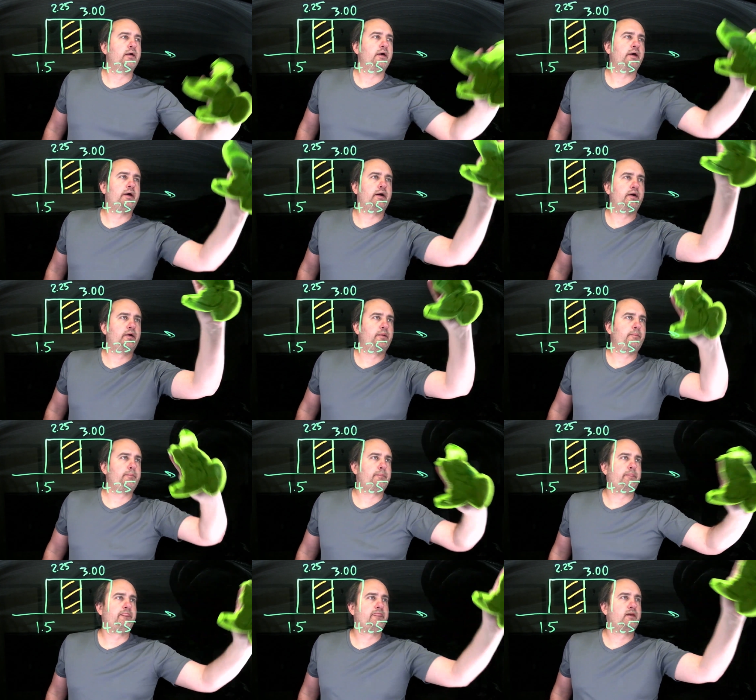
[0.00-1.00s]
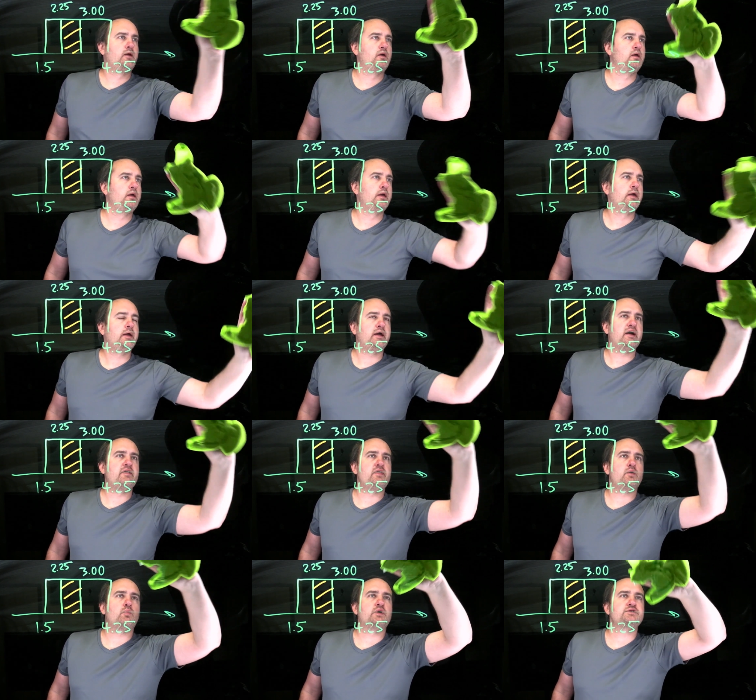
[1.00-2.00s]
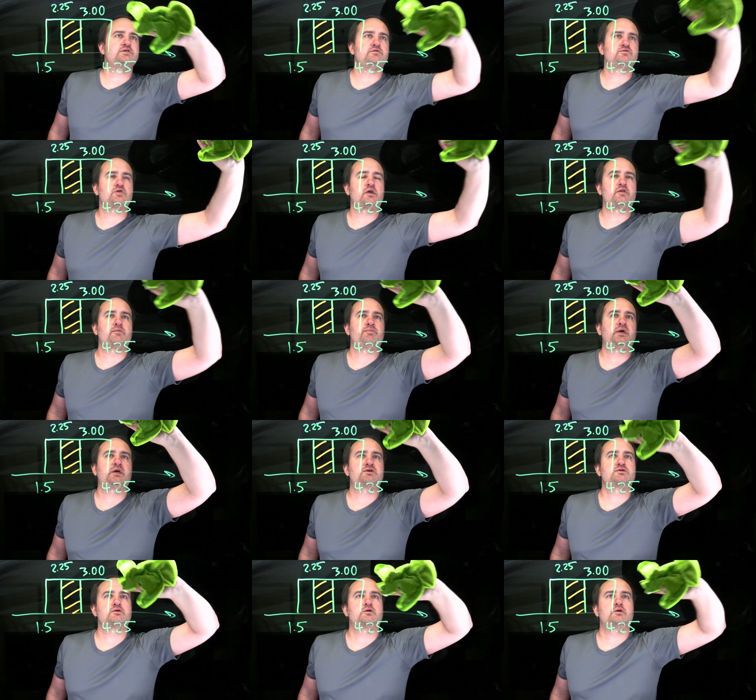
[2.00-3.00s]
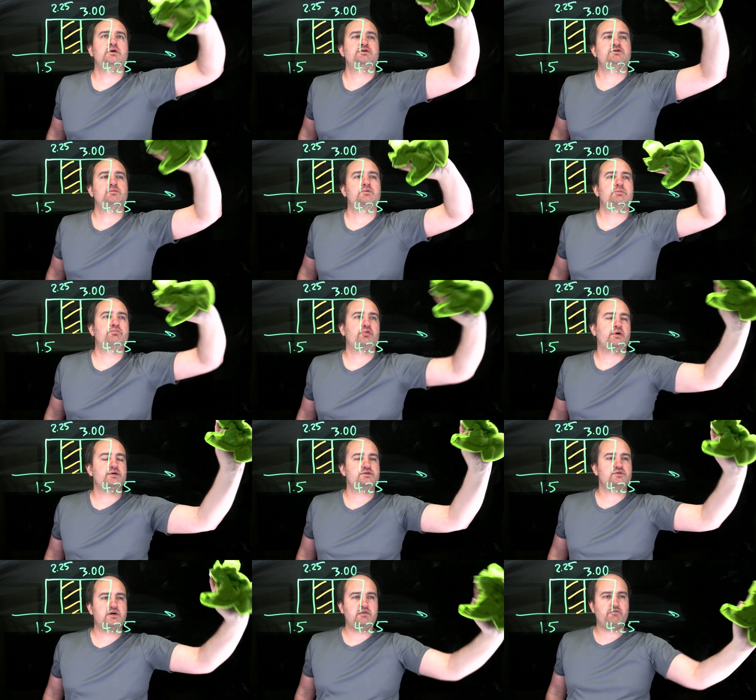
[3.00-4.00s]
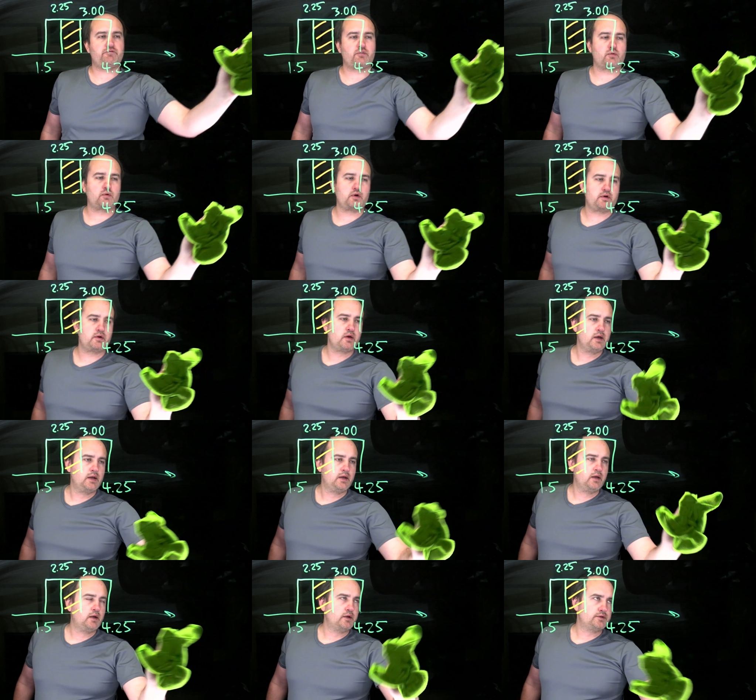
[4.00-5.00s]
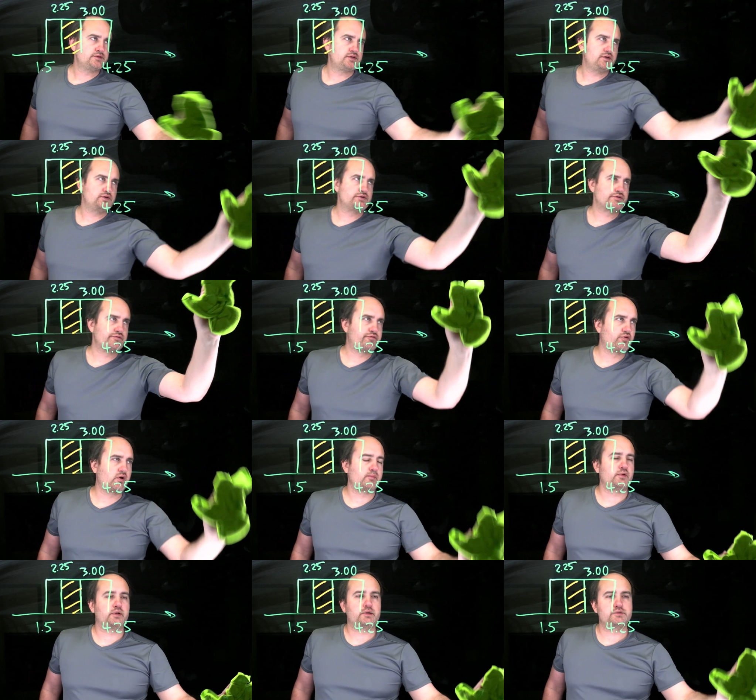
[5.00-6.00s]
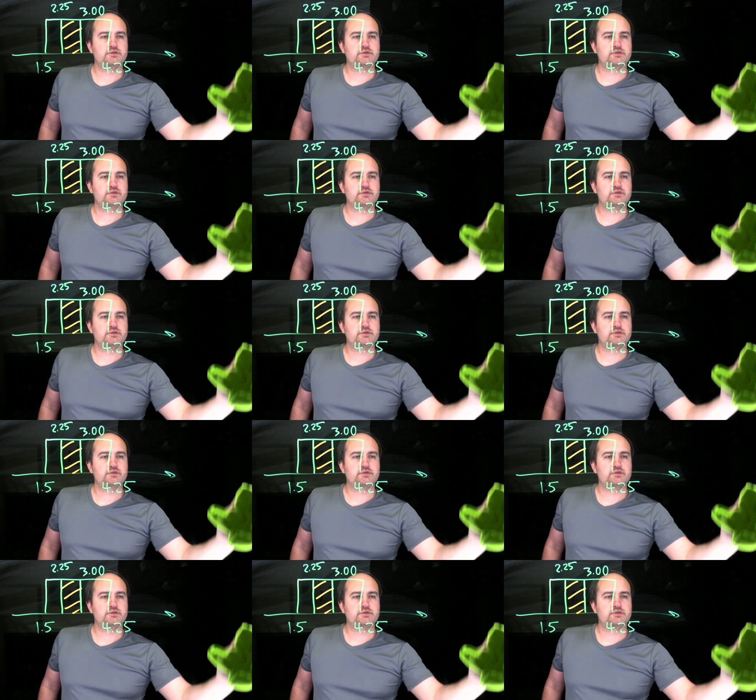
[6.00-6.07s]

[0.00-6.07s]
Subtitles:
And then once you've drawn the picture, it should be pretty straightforward to use a formula.